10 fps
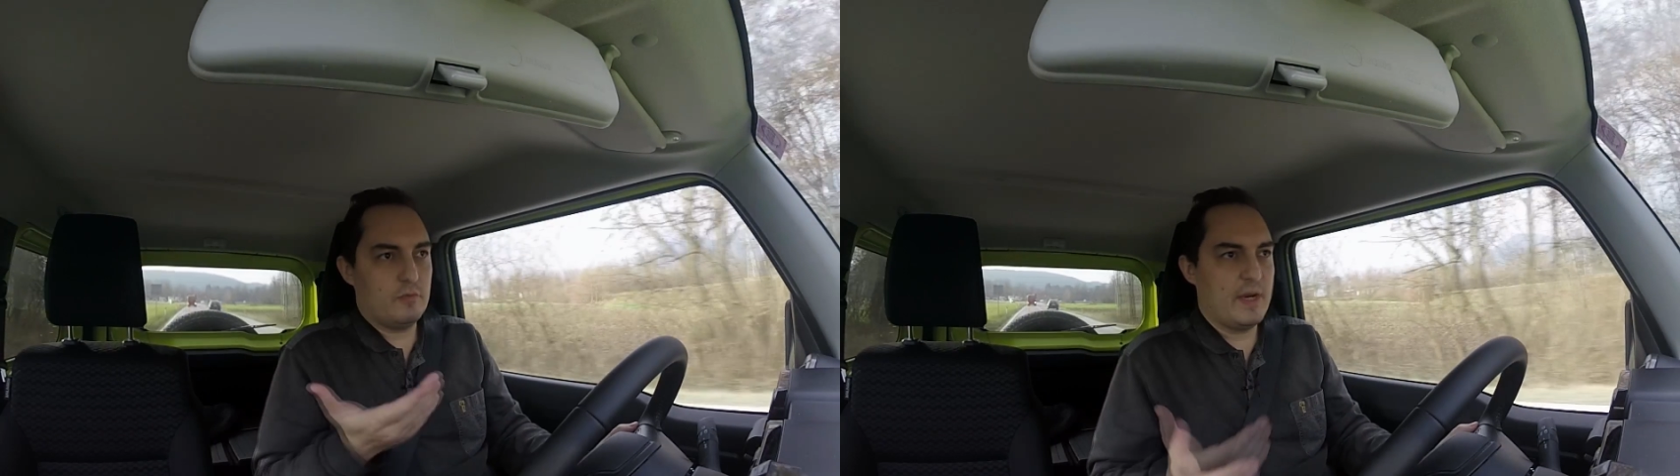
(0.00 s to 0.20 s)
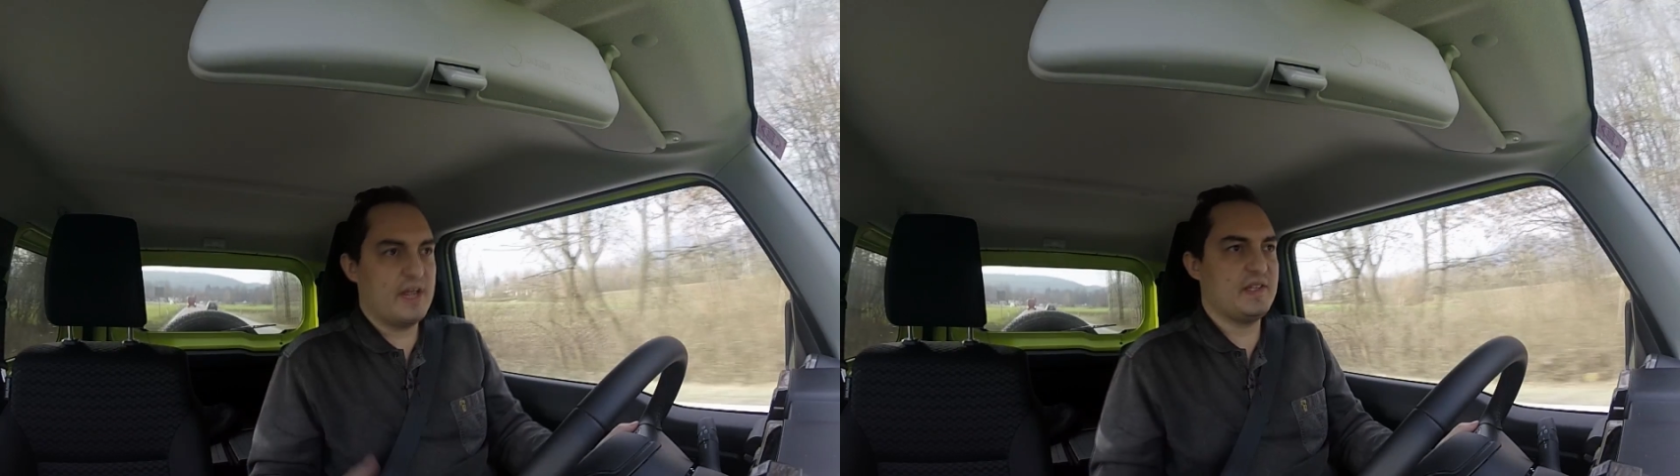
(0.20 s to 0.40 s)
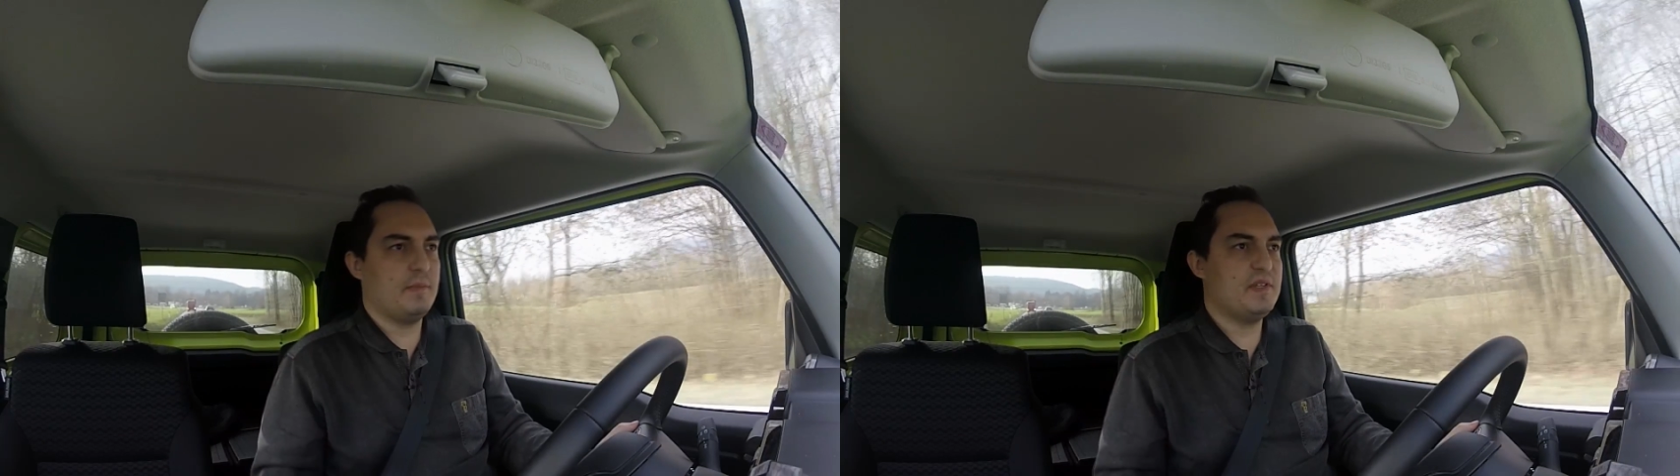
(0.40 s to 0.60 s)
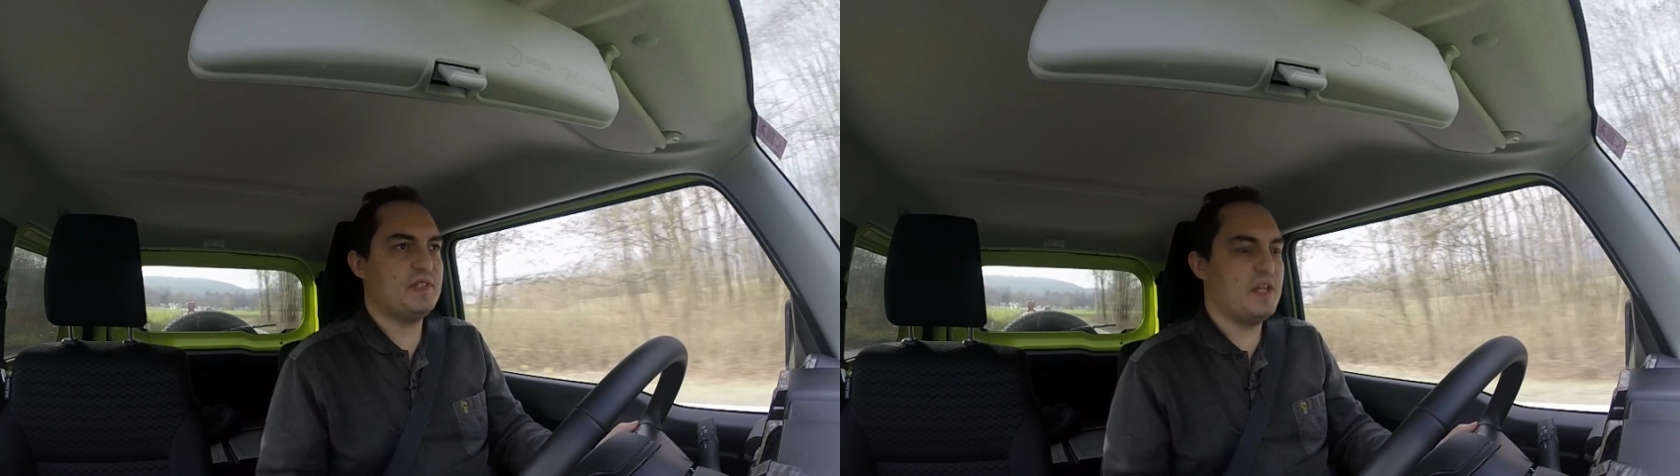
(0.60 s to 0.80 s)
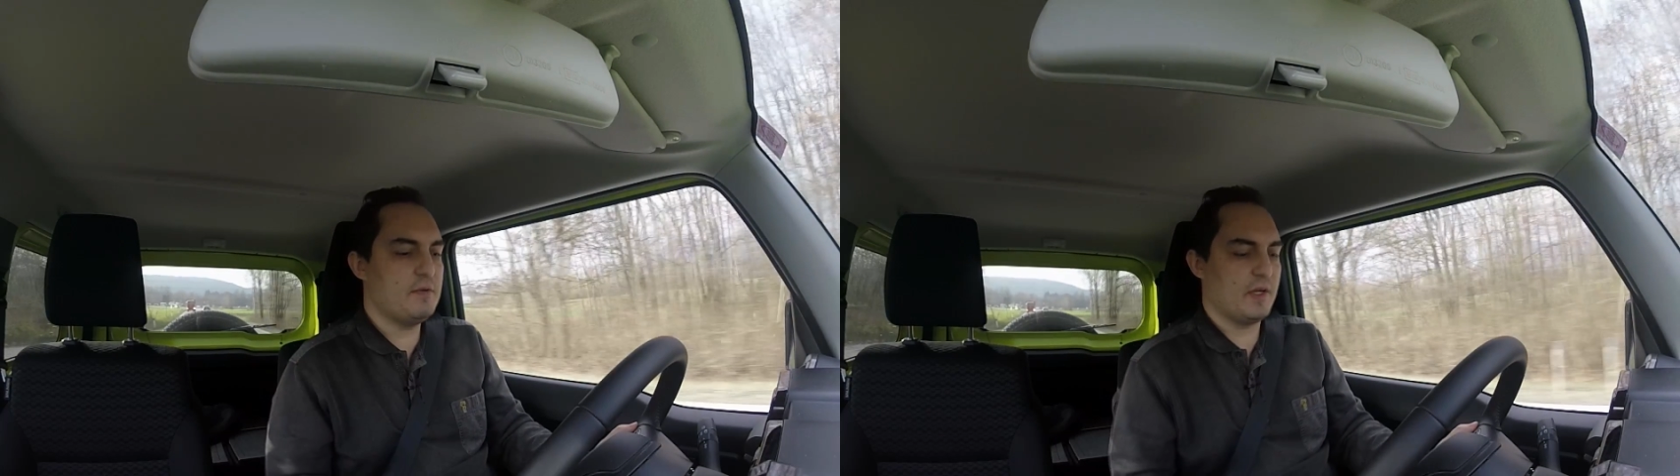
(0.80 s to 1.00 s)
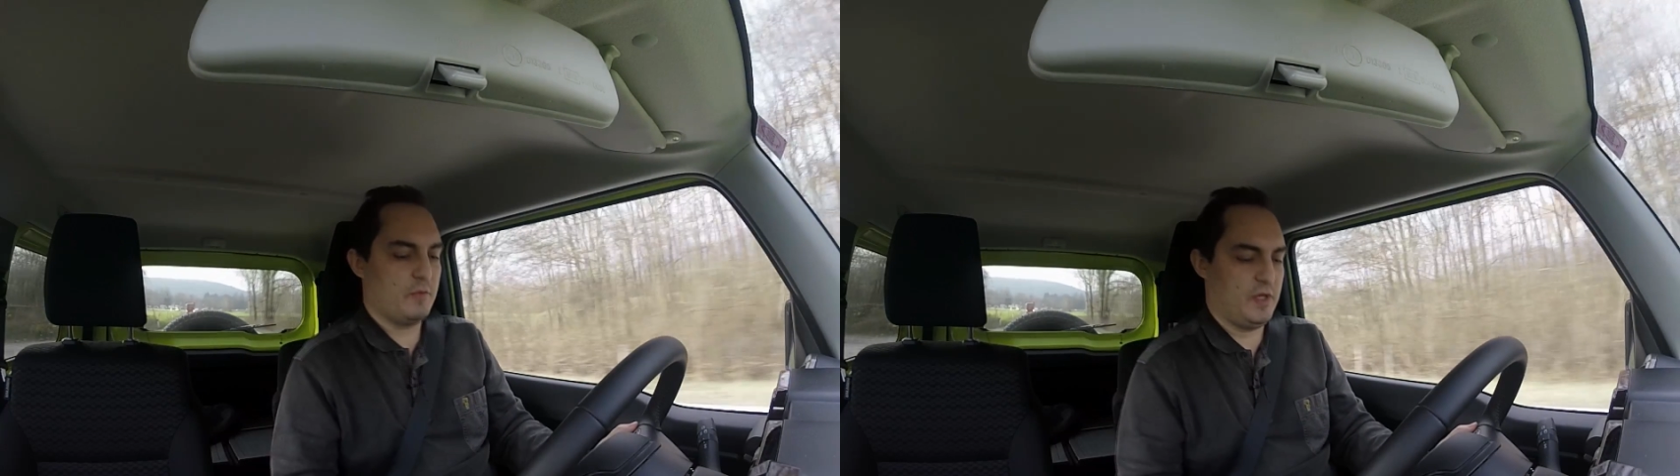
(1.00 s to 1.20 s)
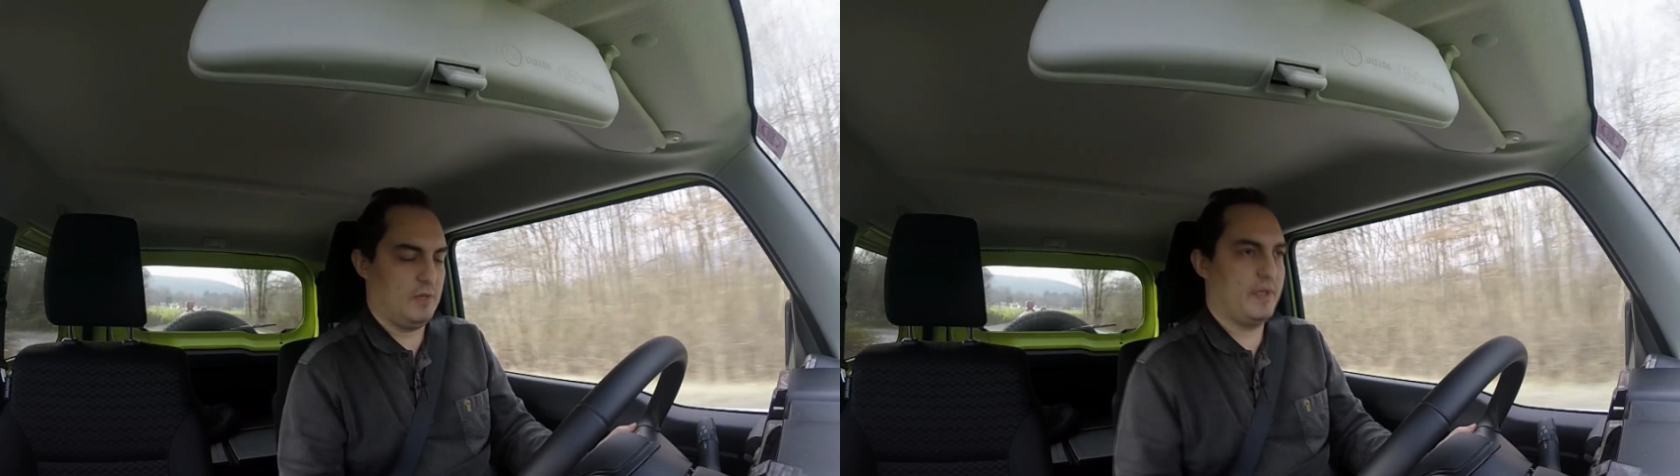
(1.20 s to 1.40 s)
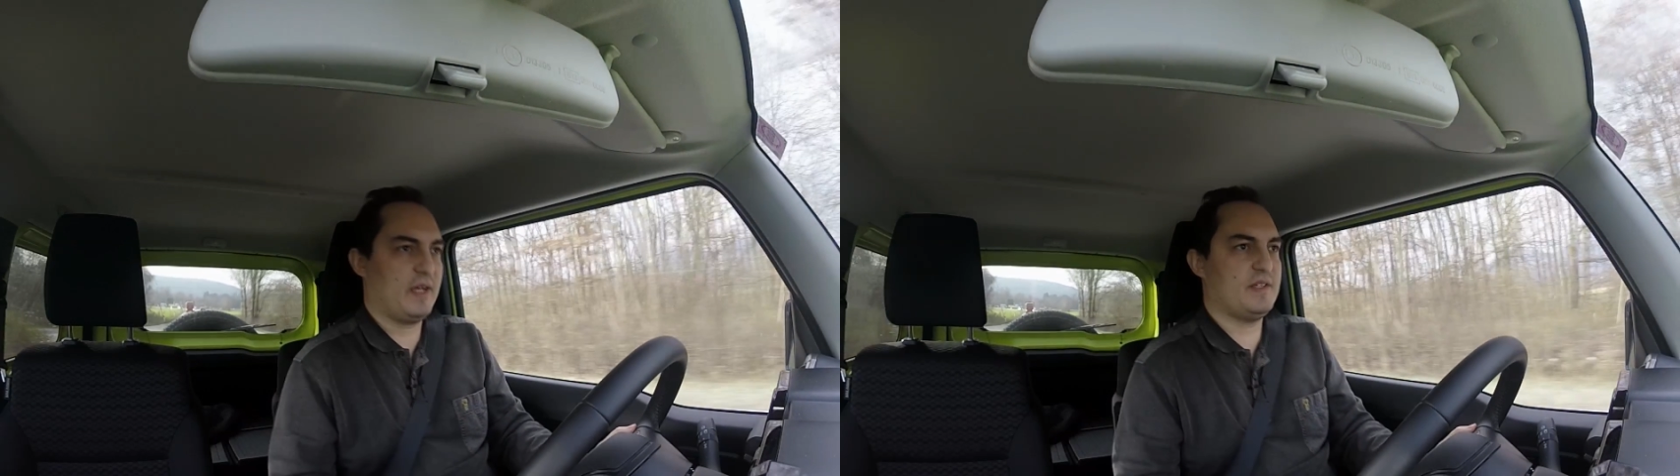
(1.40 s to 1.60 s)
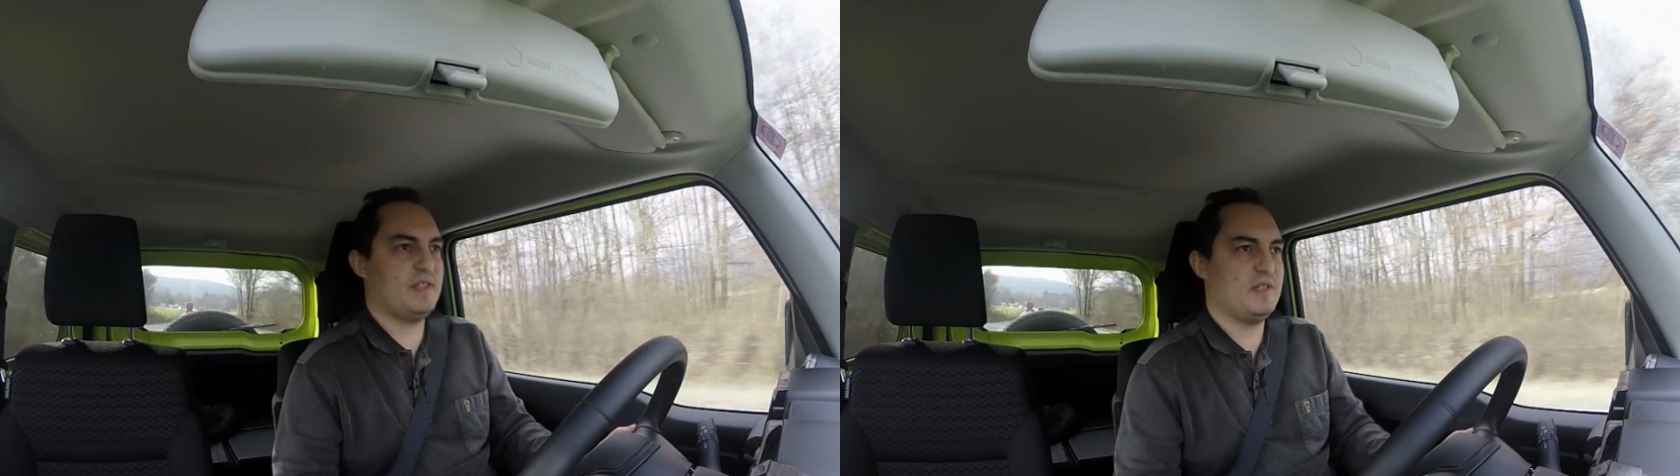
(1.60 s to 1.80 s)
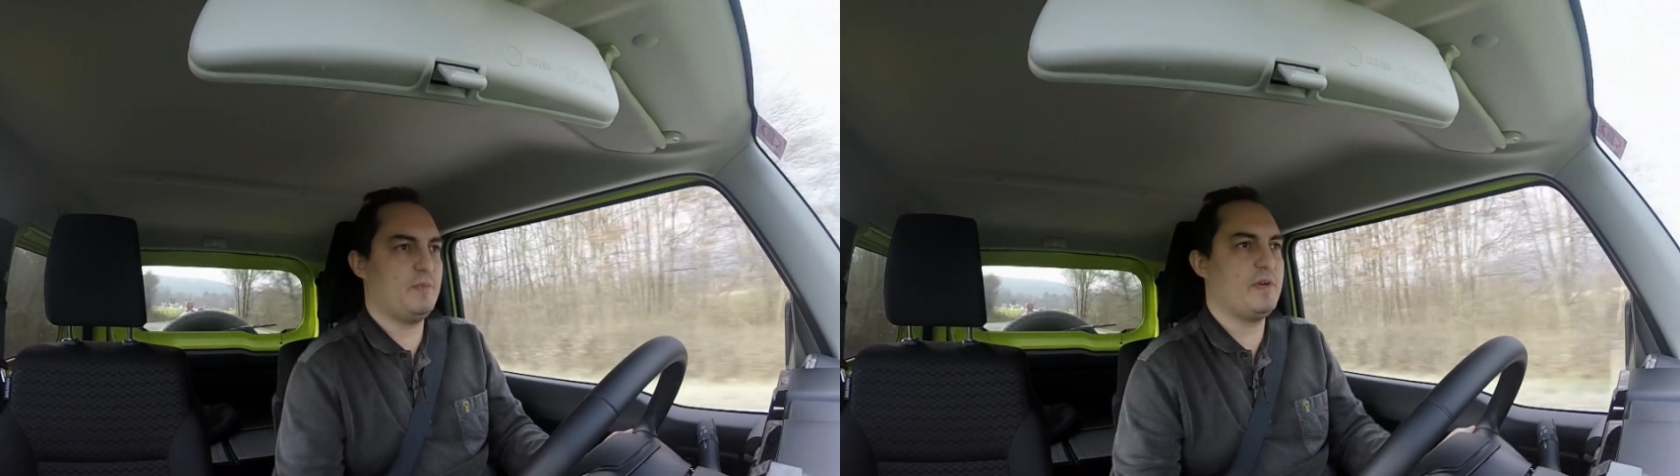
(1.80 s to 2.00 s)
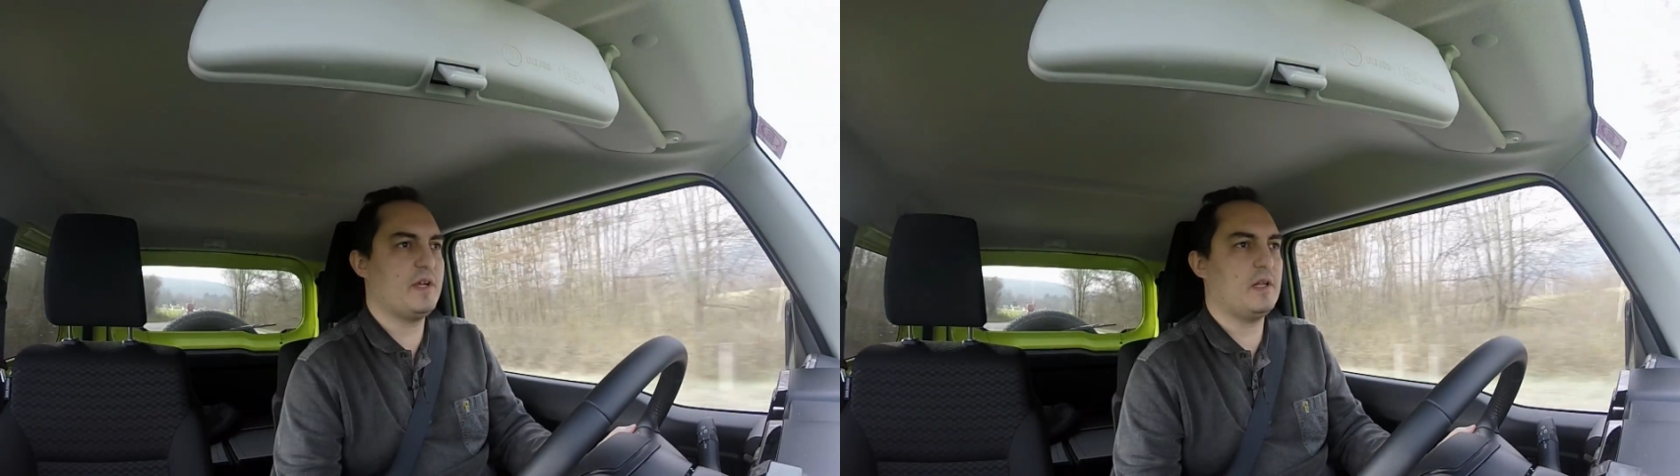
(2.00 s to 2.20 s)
raise up the steering wheel because it's pretty